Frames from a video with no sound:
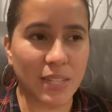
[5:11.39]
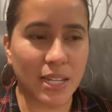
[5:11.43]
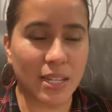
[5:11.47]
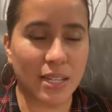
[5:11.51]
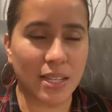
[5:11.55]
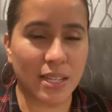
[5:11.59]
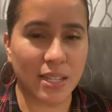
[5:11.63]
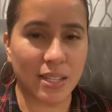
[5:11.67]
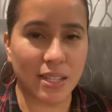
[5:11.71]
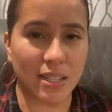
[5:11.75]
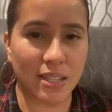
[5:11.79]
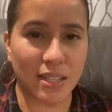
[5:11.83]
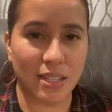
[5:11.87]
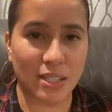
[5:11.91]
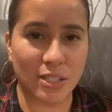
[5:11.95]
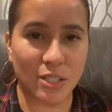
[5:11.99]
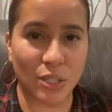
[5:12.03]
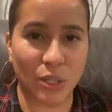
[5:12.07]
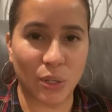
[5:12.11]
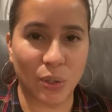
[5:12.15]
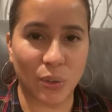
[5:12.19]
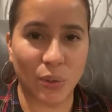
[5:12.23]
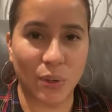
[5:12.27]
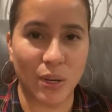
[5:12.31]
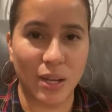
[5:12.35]
And
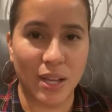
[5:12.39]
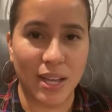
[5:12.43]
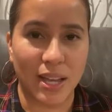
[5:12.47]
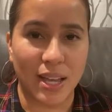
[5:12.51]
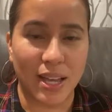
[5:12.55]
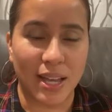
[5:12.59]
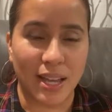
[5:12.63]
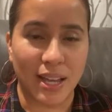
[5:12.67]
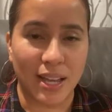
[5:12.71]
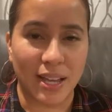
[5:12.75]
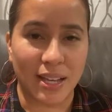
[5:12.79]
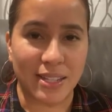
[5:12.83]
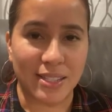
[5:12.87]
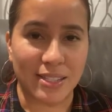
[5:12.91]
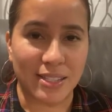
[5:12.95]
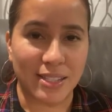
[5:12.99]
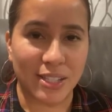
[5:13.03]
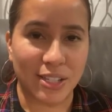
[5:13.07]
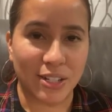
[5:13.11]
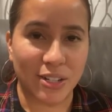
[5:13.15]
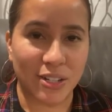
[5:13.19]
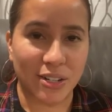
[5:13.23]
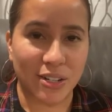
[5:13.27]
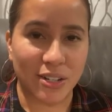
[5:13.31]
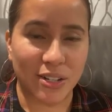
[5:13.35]
so
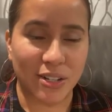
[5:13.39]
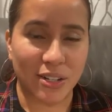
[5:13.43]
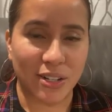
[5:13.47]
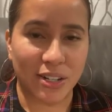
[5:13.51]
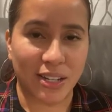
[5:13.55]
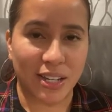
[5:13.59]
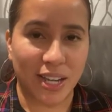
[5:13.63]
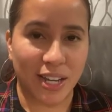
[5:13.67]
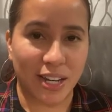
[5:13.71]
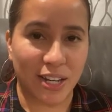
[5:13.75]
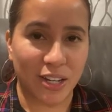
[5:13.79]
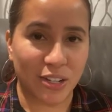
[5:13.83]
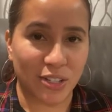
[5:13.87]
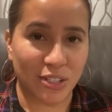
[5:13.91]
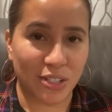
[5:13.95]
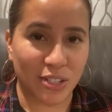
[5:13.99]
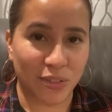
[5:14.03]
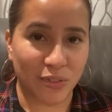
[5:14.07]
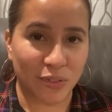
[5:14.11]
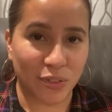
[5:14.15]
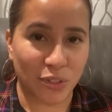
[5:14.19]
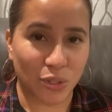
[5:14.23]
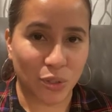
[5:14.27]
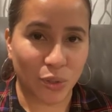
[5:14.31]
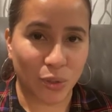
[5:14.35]
consider getting
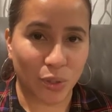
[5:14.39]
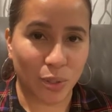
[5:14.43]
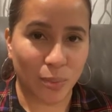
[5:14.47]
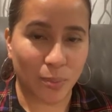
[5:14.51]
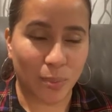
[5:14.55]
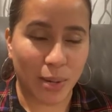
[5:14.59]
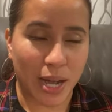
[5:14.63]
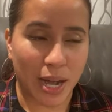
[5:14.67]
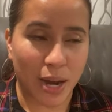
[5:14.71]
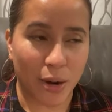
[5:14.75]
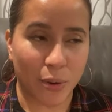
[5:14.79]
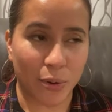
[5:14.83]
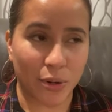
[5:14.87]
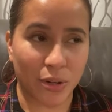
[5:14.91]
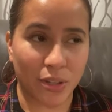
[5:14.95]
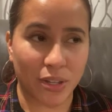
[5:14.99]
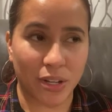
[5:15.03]
yourself a solar power.